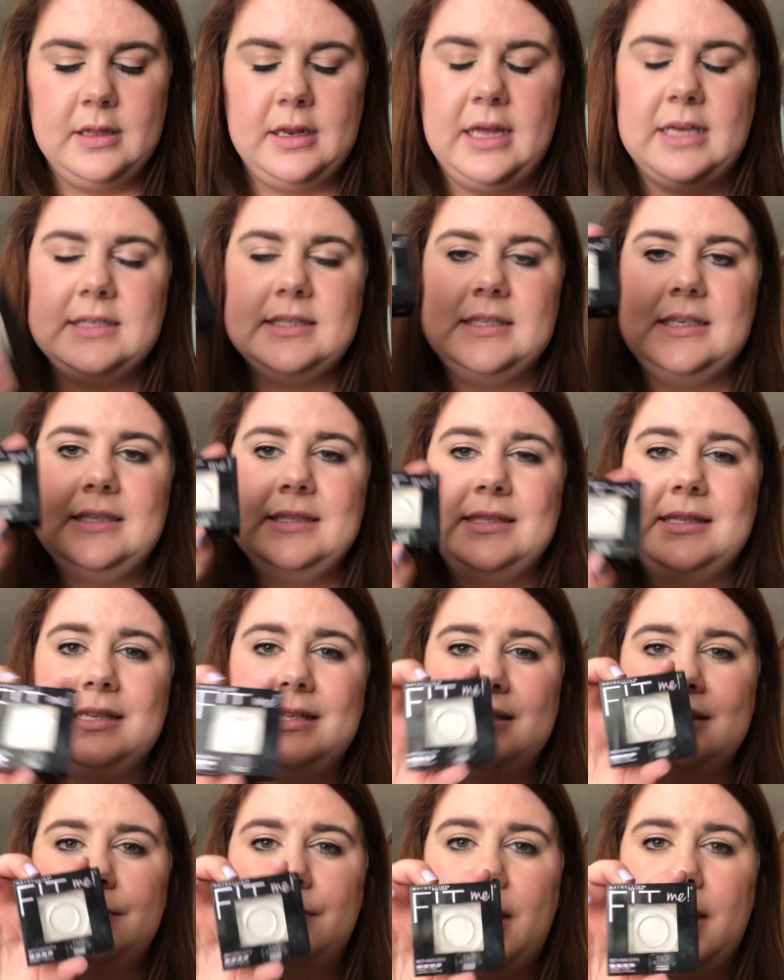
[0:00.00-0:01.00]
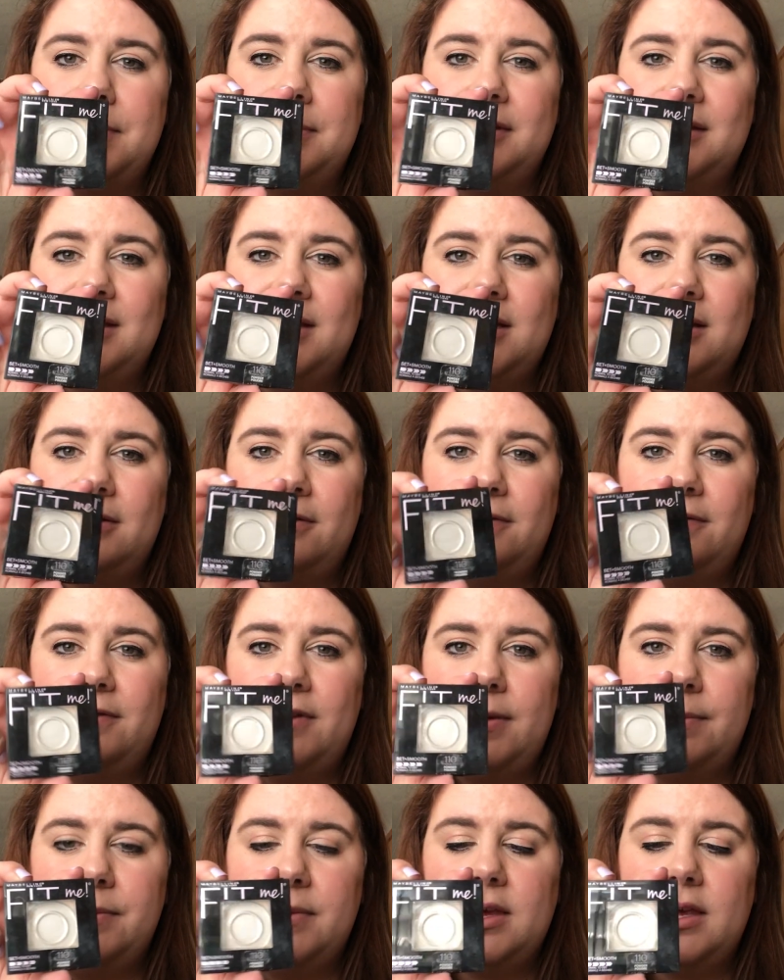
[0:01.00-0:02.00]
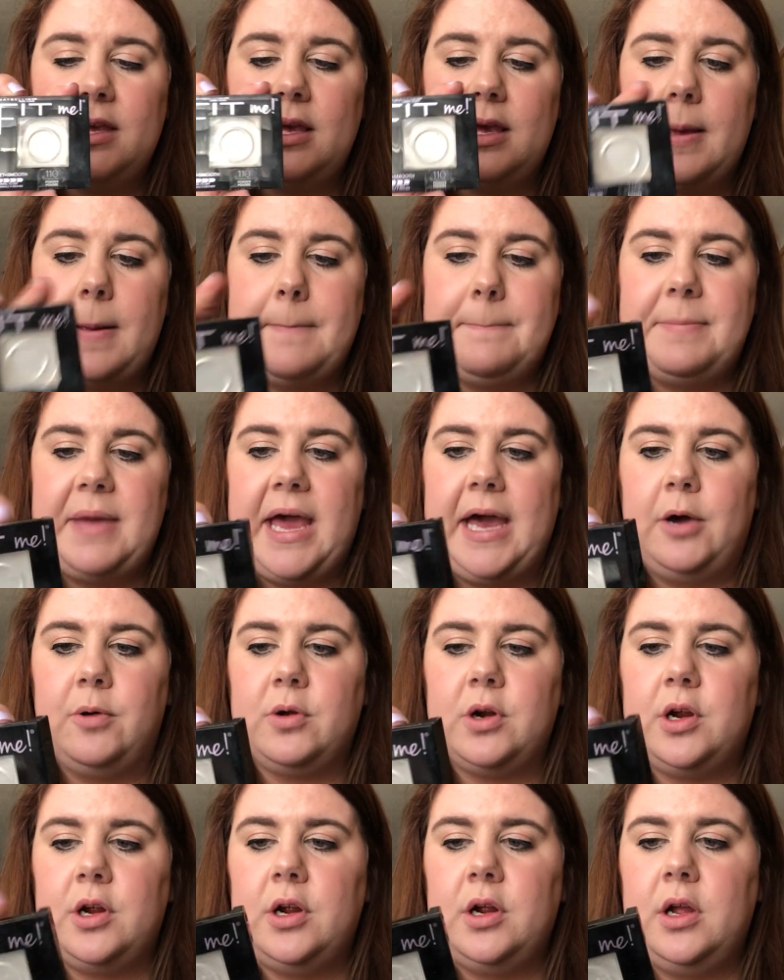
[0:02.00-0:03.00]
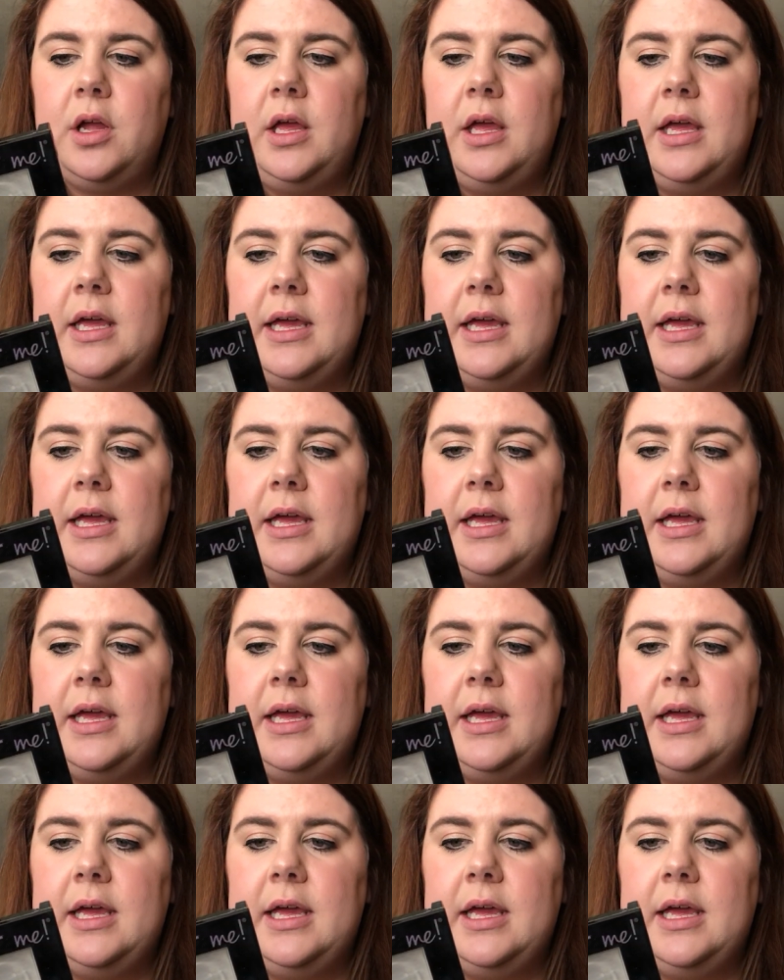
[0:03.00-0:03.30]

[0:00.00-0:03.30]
Next is this Maybelline Fit Me powder.